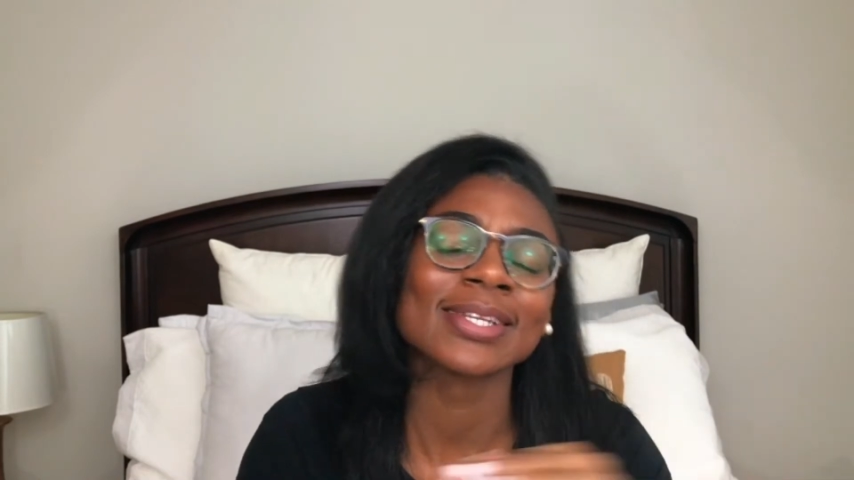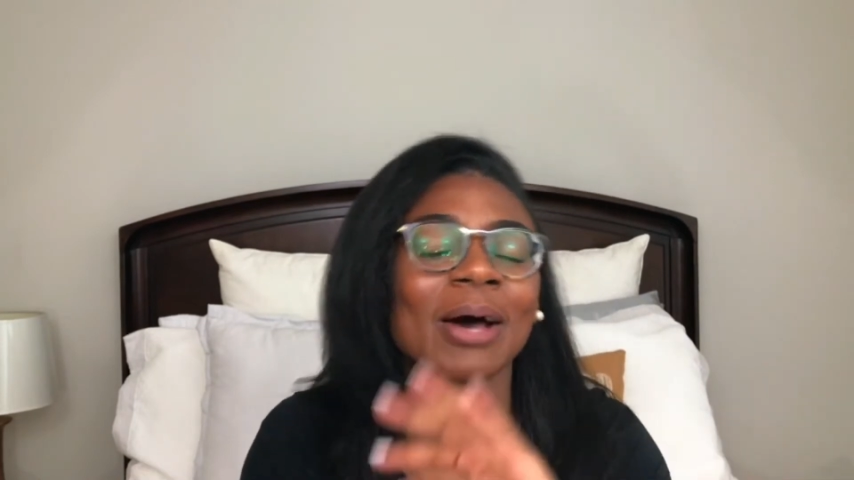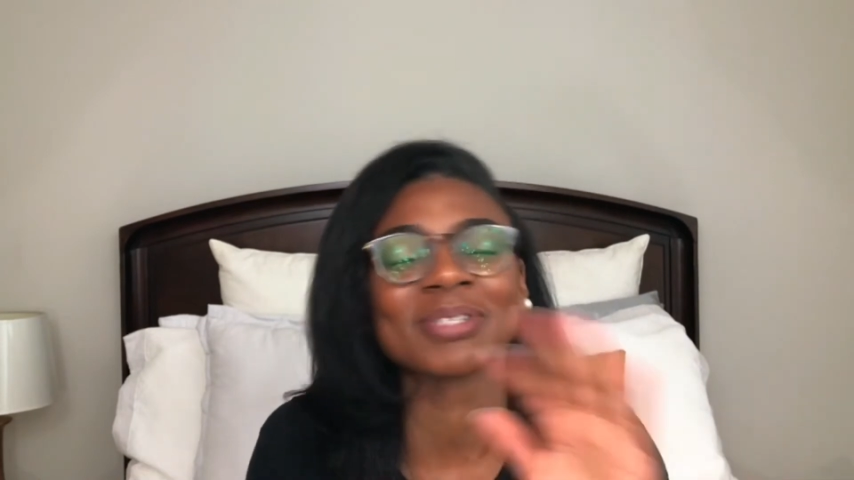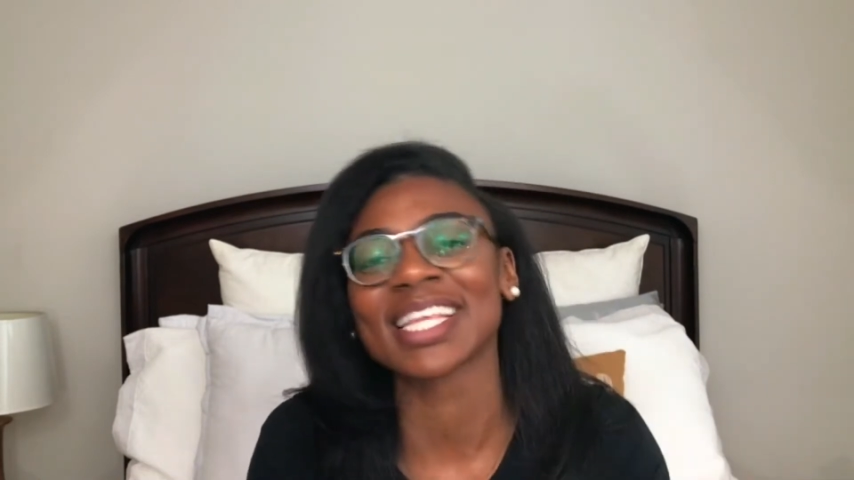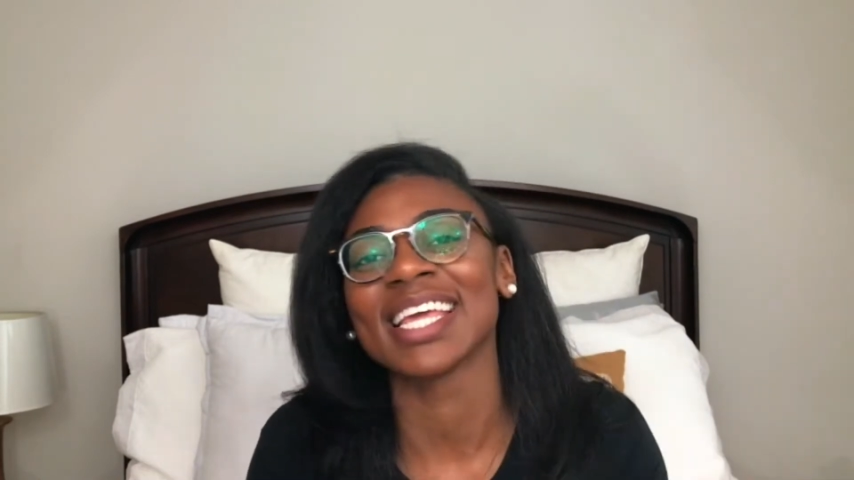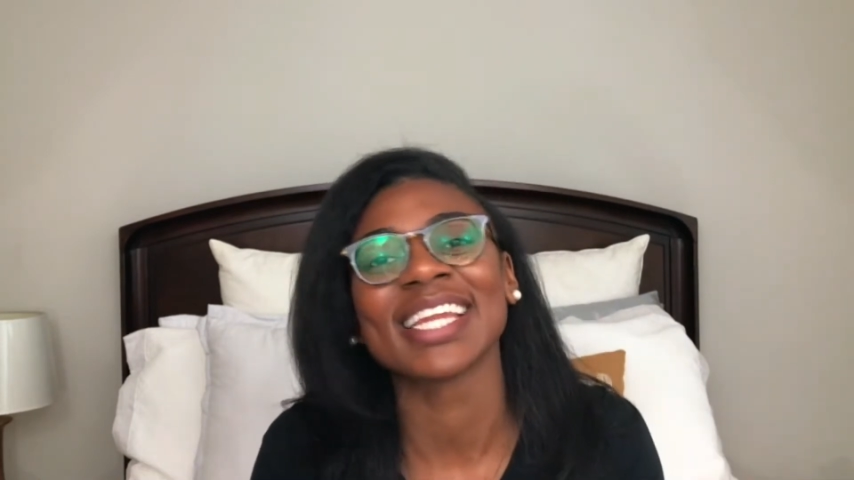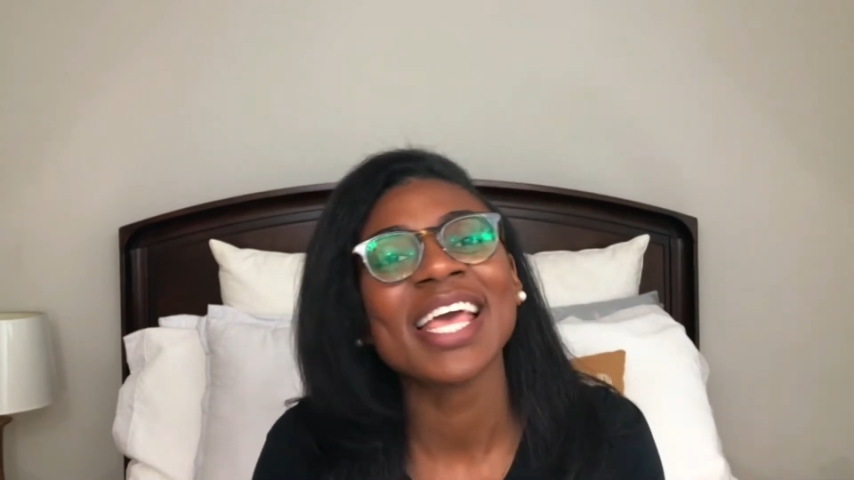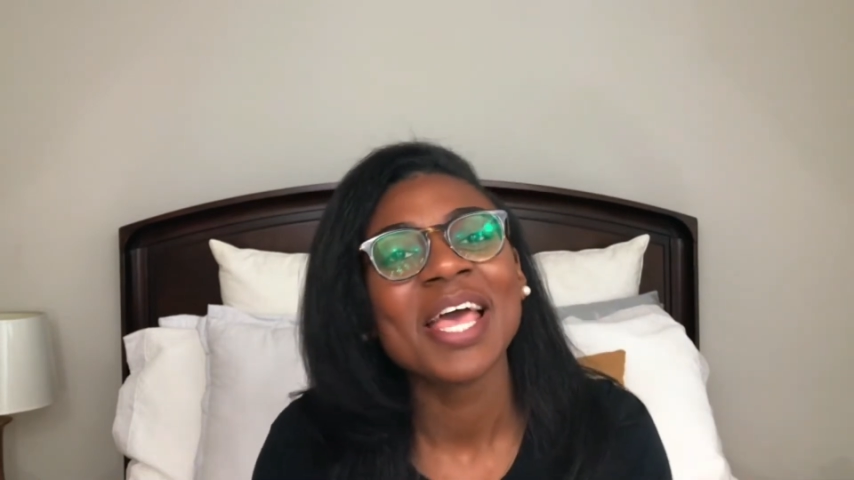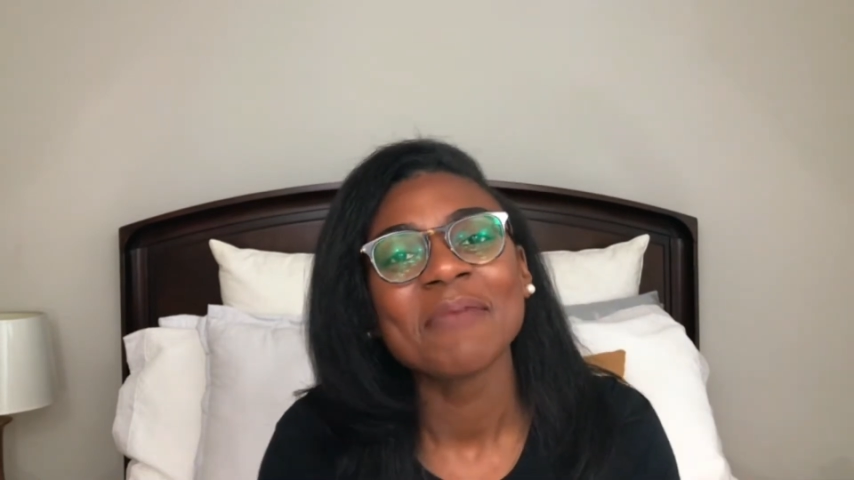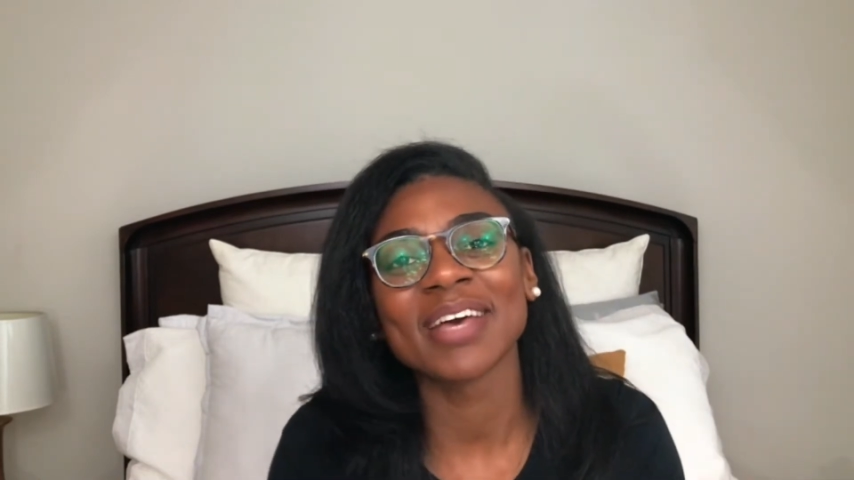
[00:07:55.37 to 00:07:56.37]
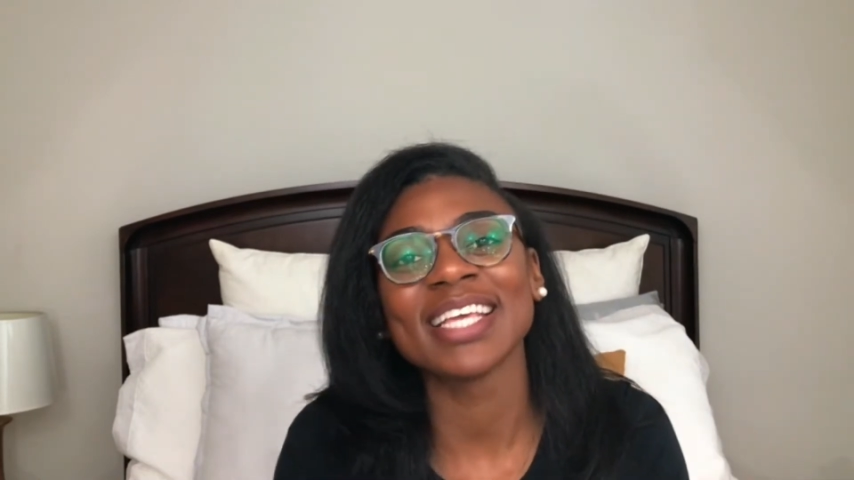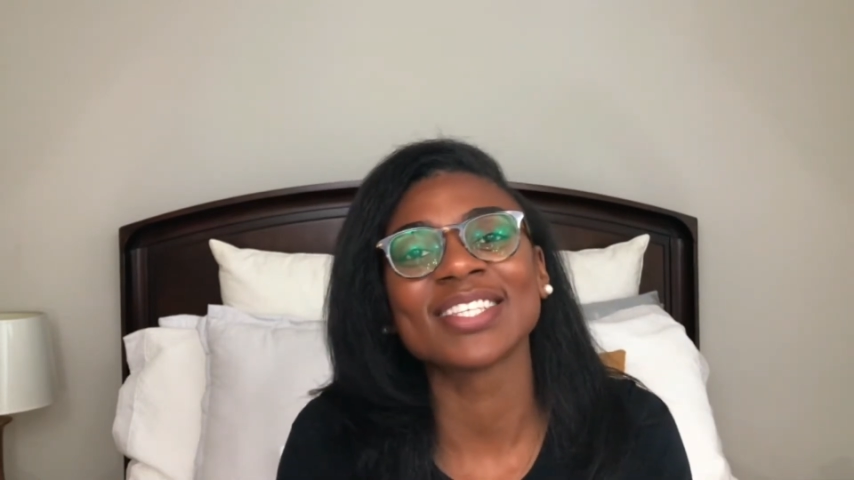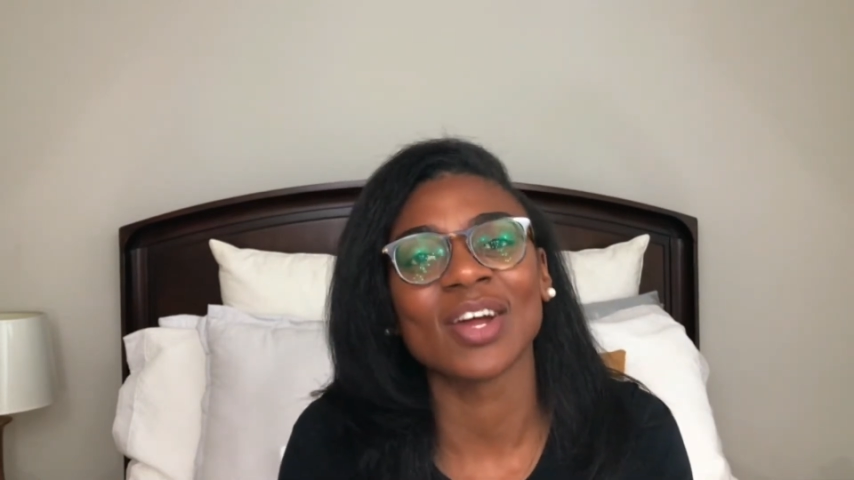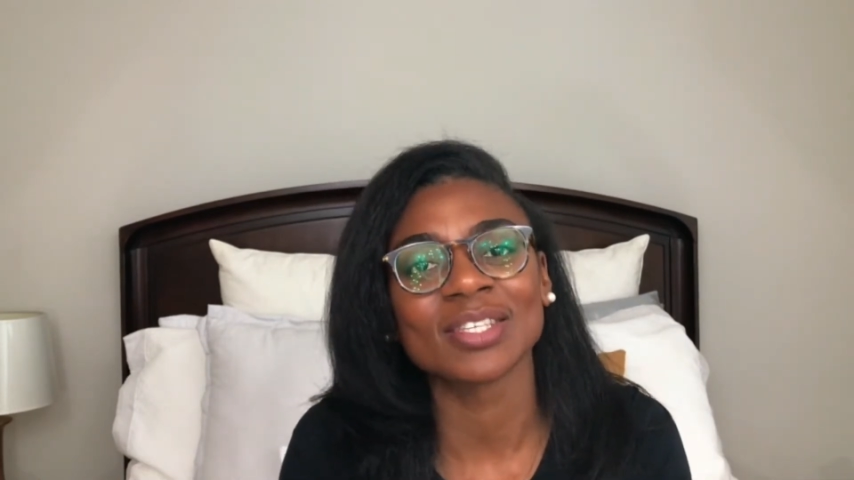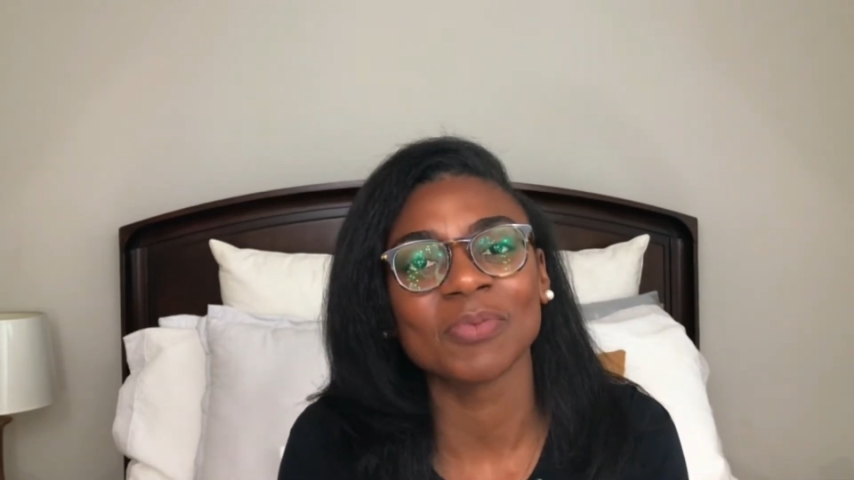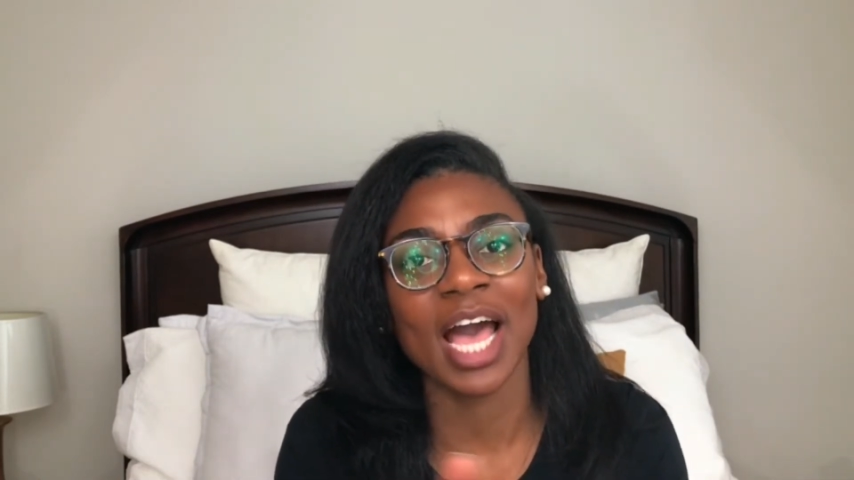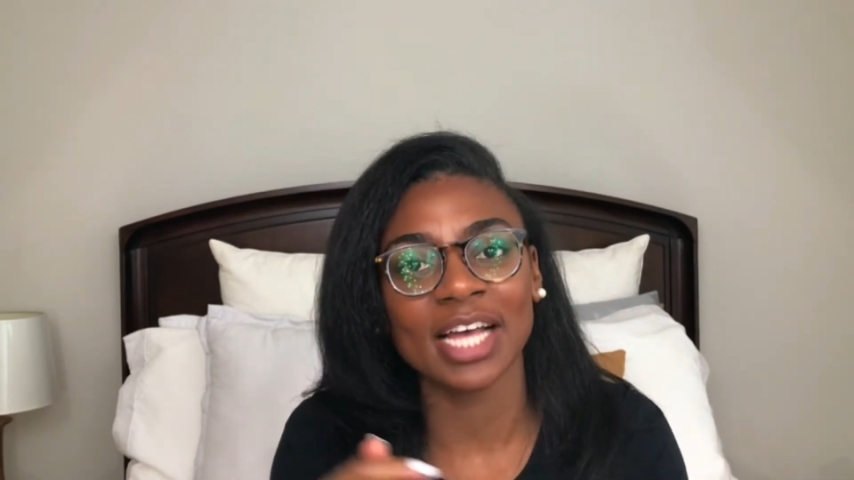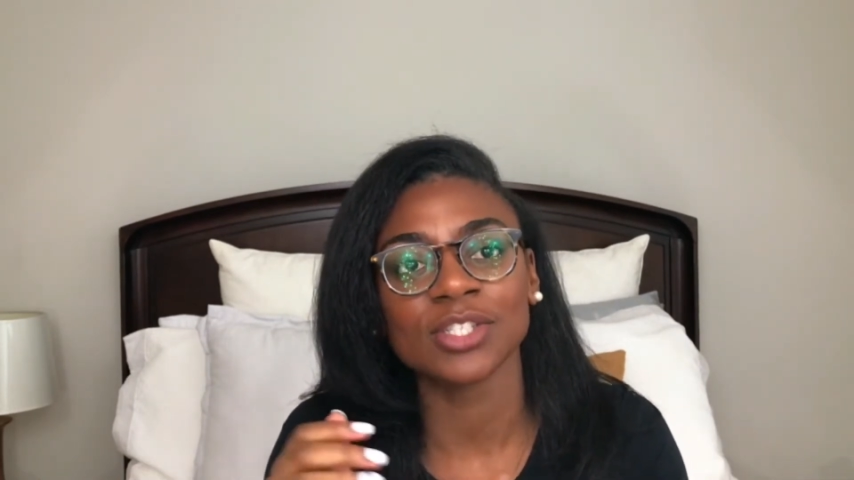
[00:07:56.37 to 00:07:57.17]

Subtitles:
no, I'm just kidding, but he's an awesome guy.